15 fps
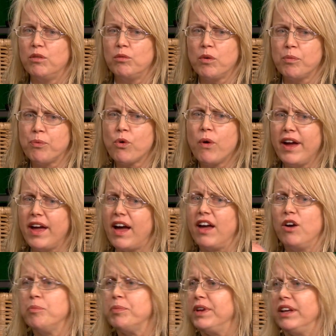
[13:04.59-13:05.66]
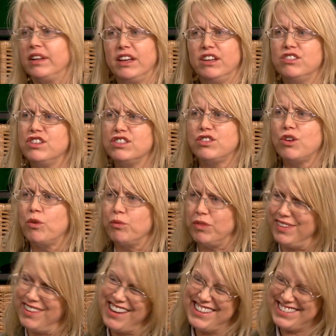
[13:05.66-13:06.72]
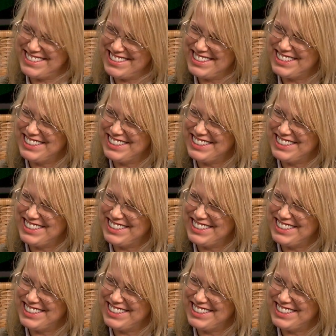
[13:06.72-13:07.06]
were quite eye-opening, like you just don't realize.